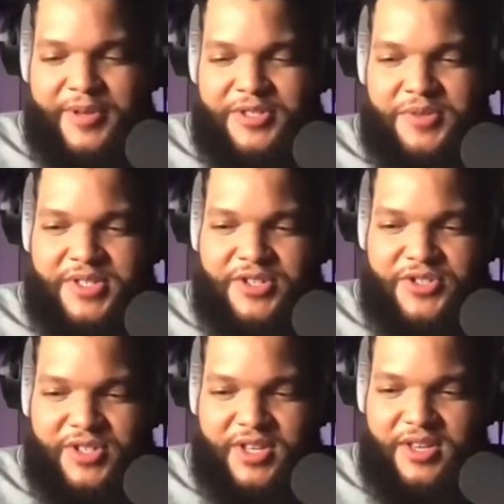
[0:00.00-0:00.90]
I mean, so
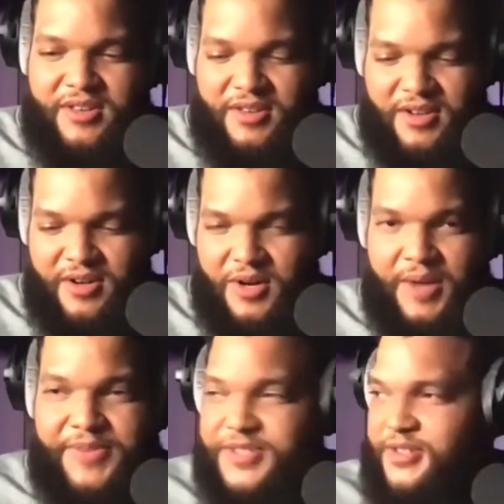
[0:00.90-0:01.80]
essentially,
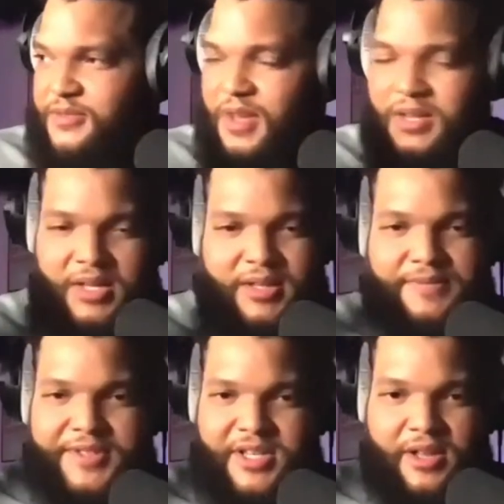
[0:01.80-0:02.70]
this is I
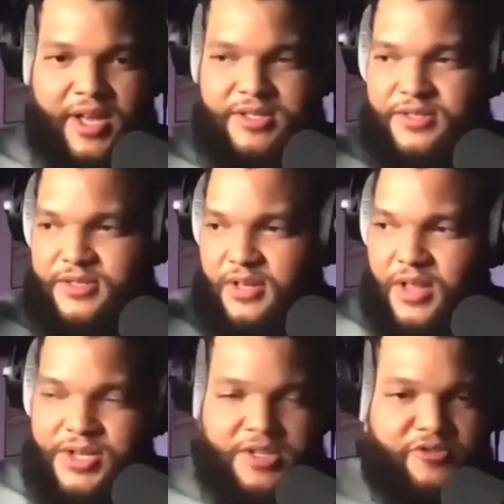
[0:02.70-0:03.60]
love this collection. It's a
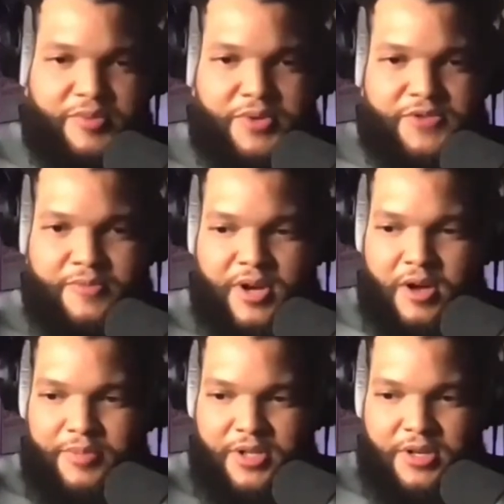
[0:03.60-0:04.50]
collection of mutes from a
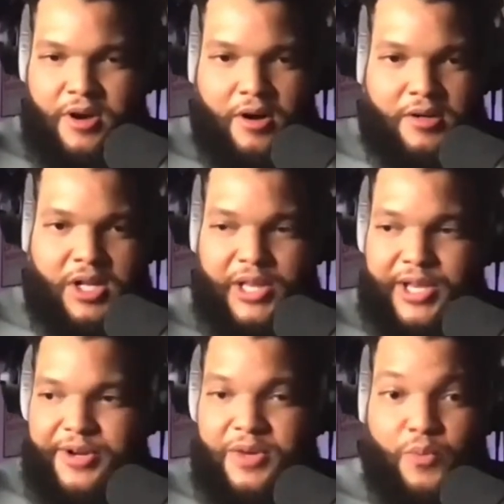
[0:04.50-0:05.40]
company called
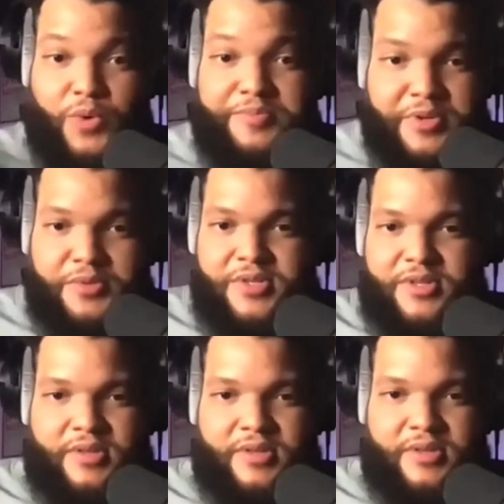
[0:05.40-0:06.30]
Cleary Wood
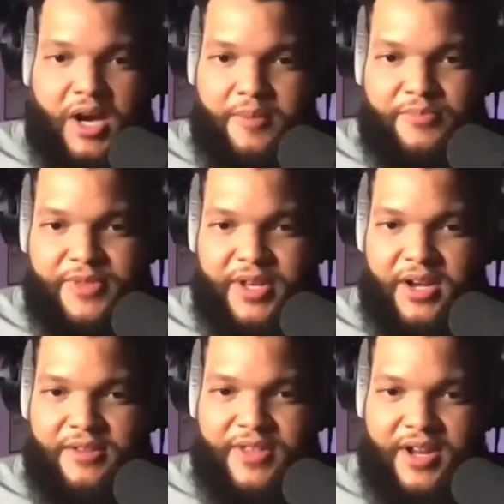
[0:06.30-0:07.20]
Mutes
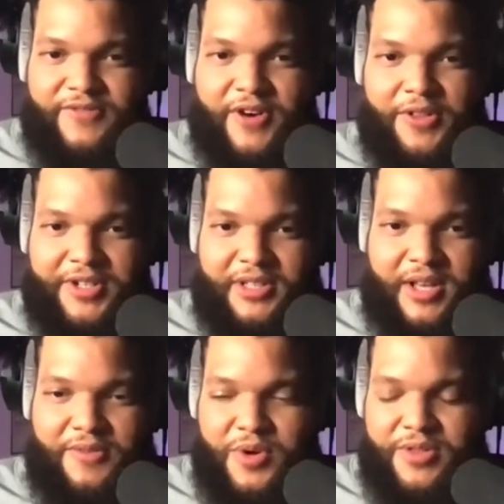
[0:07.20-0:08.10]
that I've fallen in
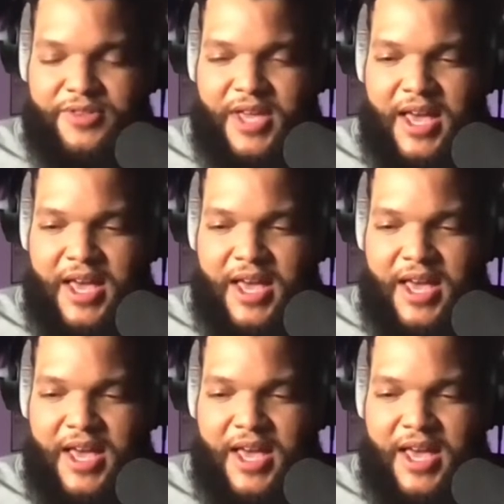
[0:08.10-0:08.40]
love with.